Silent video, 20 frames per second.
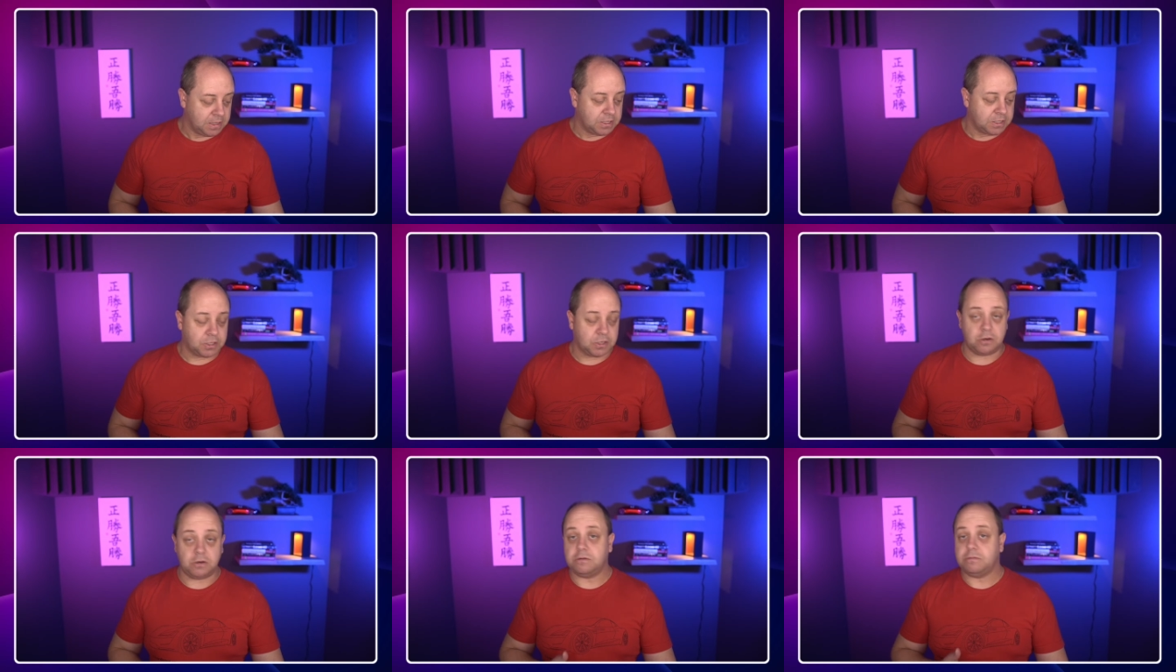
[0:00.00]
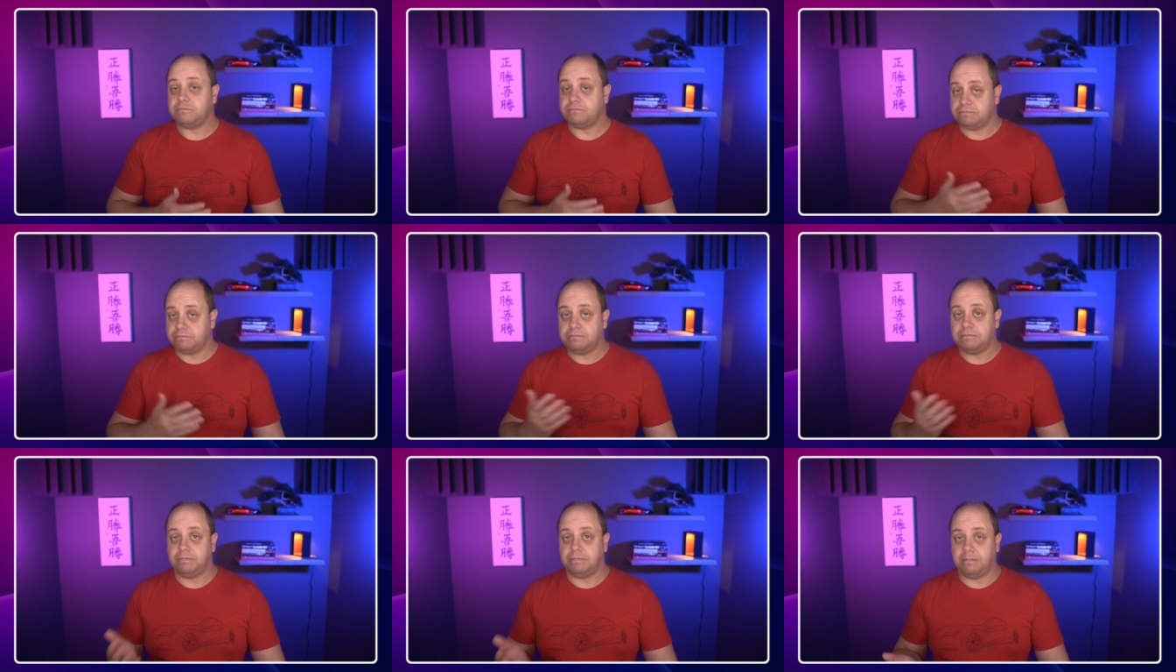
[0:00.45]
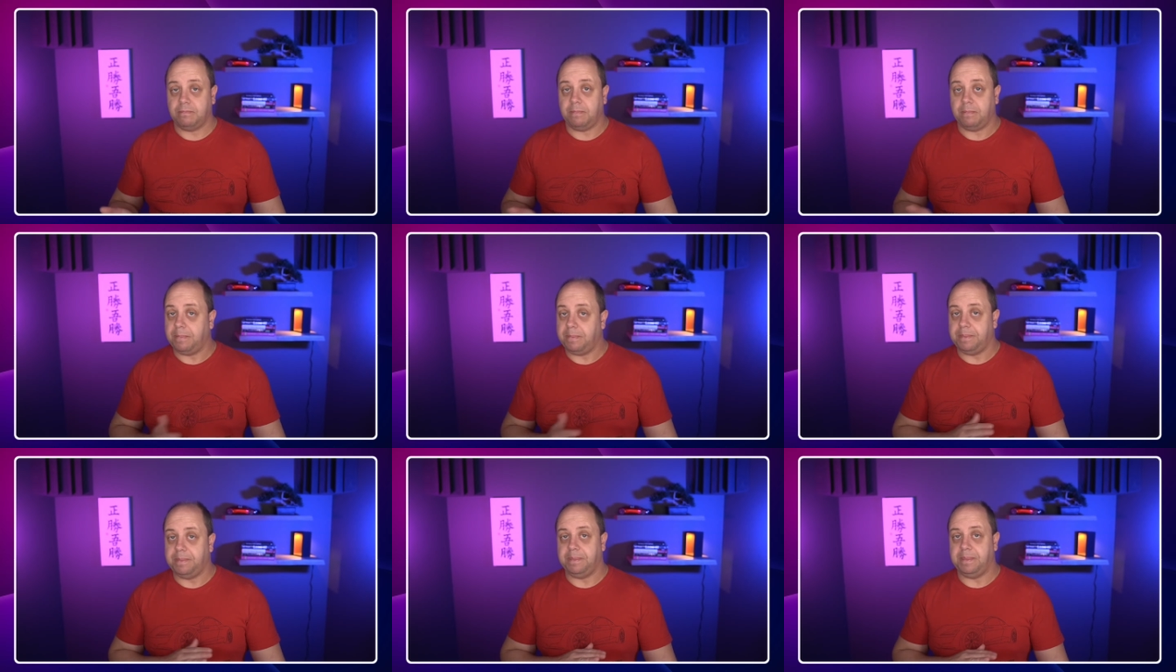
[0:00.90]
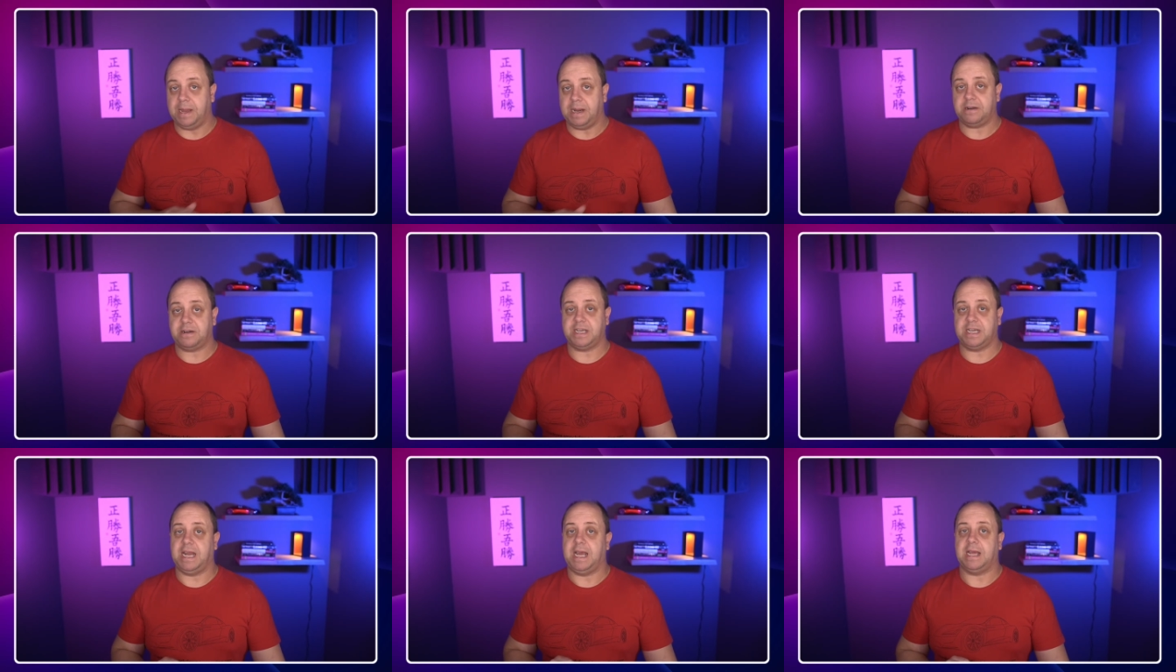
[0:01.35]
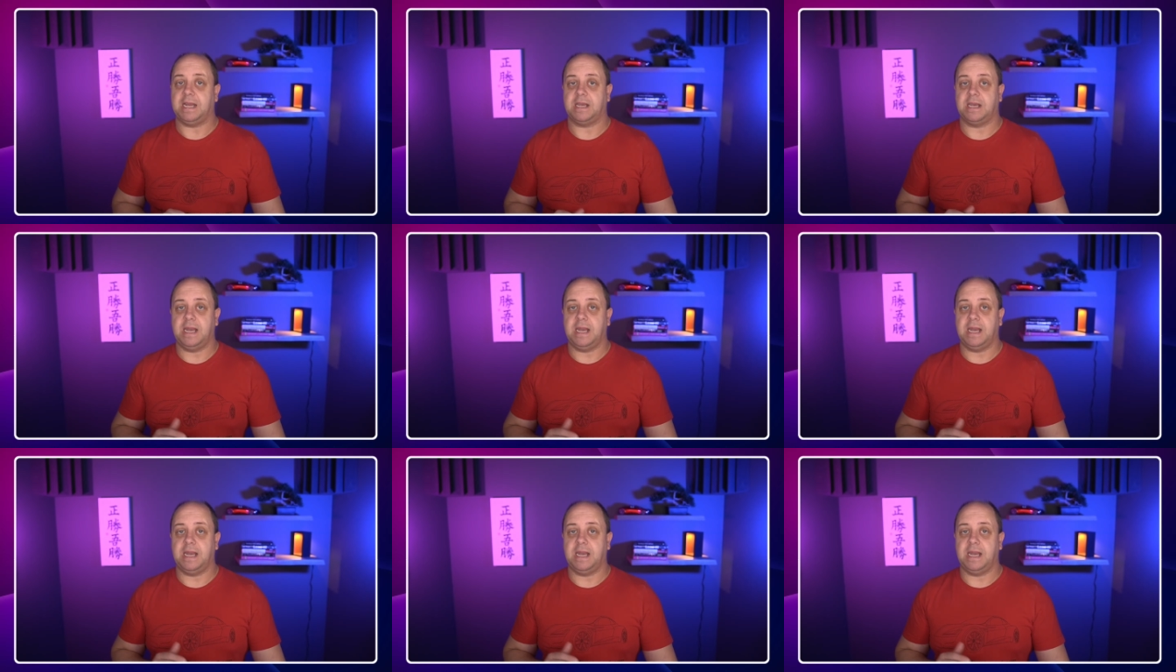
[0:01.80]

So there's that.